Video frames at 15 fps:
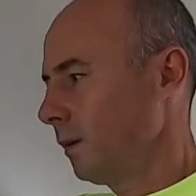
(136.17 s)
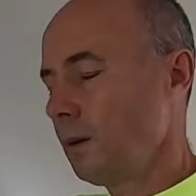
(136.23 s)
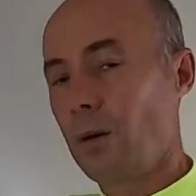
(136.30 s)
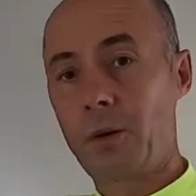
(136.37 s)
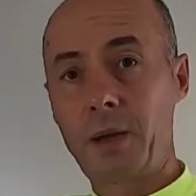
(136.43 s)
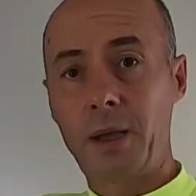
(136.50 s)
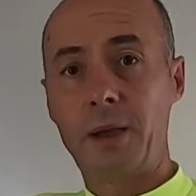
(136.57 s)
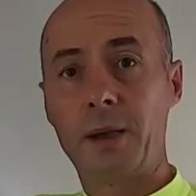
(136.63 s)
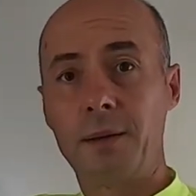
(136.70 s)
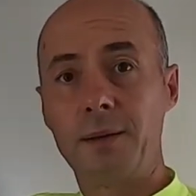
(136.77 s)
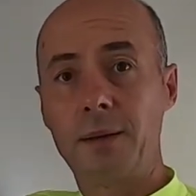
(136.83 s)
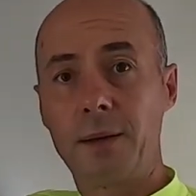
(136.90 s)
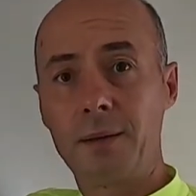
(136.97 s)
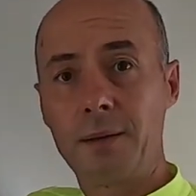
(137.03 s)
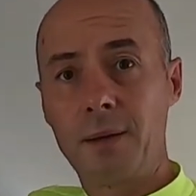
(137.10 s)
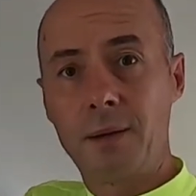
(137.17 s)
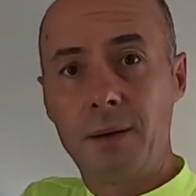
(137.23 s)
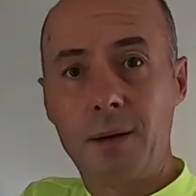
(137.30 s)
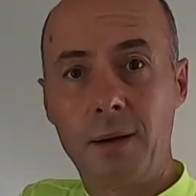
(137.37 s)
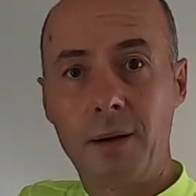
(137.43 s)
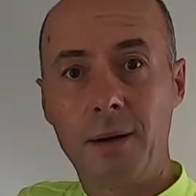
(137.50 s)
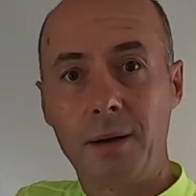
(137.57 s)
Okay, and then
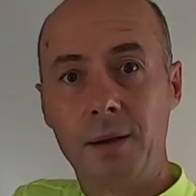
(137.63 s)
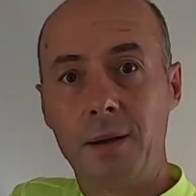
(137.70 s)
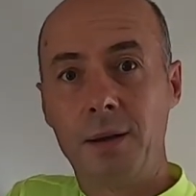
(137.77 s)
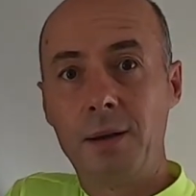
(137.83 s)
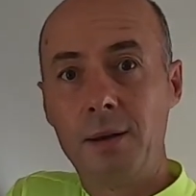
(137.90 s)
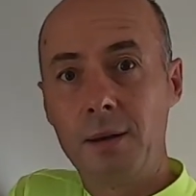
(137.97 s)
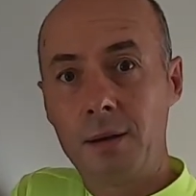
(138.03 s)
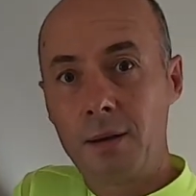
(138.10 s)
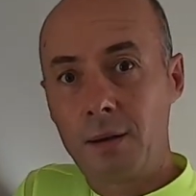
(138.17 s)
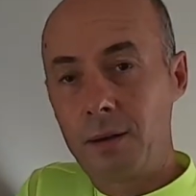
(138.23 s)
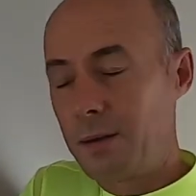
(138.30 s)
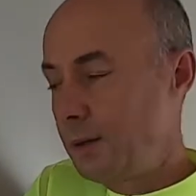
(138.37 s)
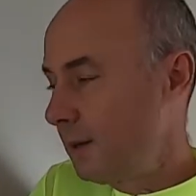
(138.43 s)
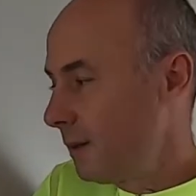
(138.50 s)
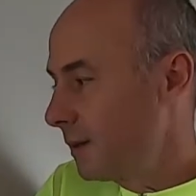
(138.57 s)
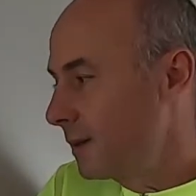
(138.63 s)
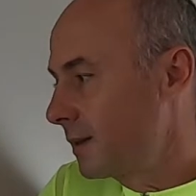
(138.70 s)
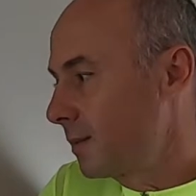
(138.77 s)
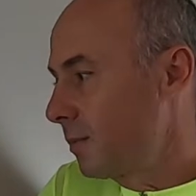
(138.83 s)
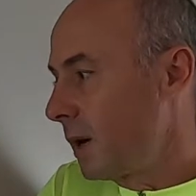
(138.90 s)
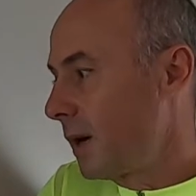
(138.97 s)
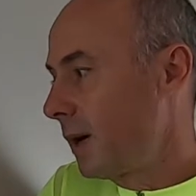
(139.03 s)
here
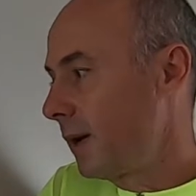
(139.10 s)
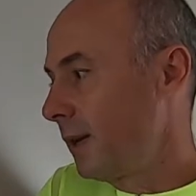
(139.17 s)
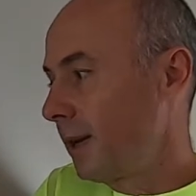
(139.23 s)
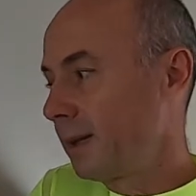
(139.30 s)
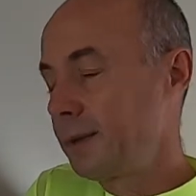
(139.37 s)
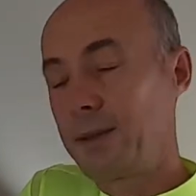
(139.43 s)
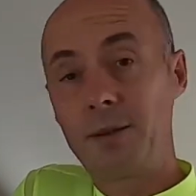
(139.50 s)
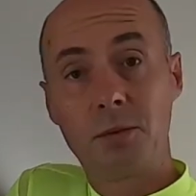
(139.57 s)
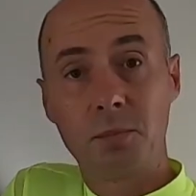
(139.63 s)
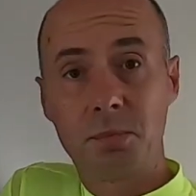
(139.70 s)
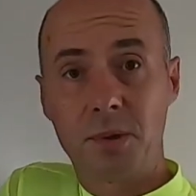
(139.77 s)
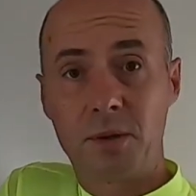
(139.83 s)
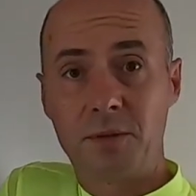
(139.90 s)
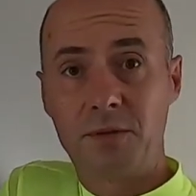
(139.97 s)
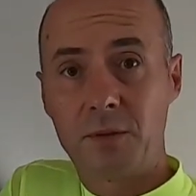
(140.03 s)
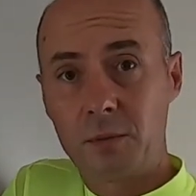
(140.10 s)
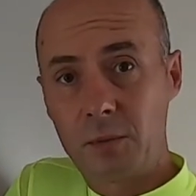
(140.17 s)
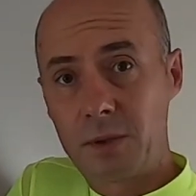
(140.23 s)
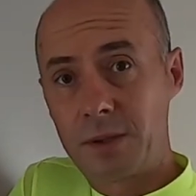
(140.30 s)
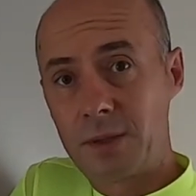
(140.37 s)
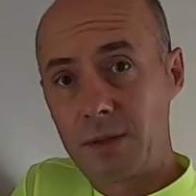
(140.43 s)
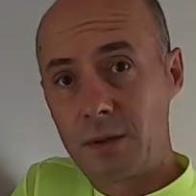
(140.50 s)
is my lactate to
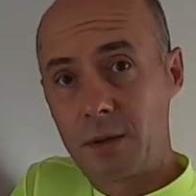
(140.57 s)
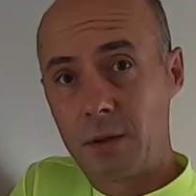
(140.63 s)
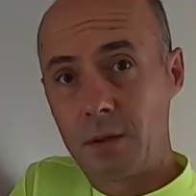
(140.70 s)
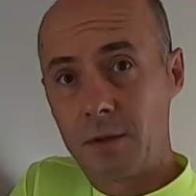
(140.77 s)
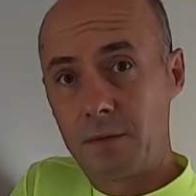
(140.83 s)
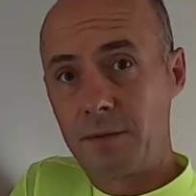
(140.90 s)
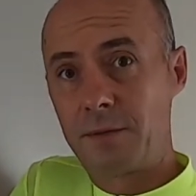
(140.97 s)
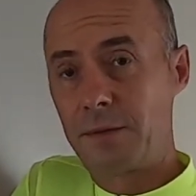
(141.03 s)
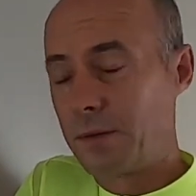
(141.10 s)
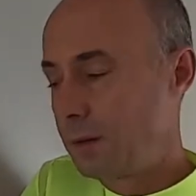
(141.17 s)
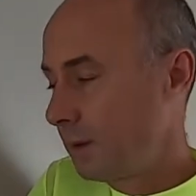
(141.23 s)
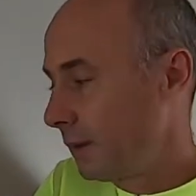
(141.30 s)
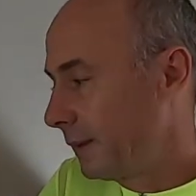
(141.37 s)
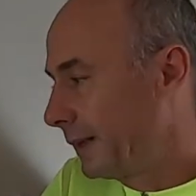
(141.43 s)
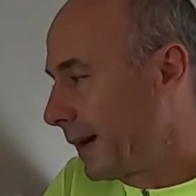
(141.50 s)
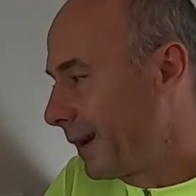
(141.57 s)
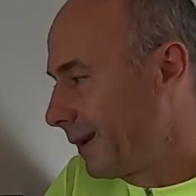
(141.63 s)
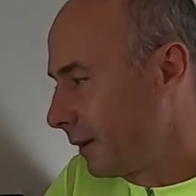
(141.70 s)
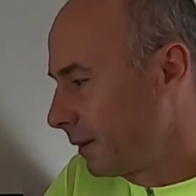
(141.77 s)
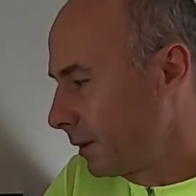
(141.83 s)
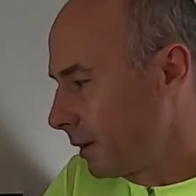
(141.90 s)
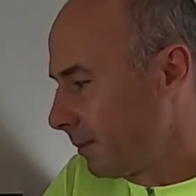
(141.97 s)
performance curve
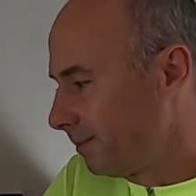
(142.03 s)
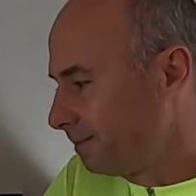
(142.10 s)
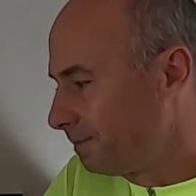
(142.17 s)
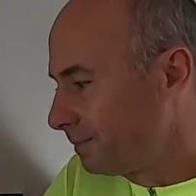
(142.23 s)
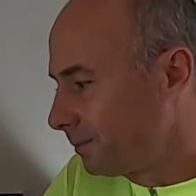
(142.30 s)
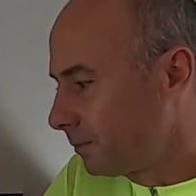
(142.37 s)
diagram.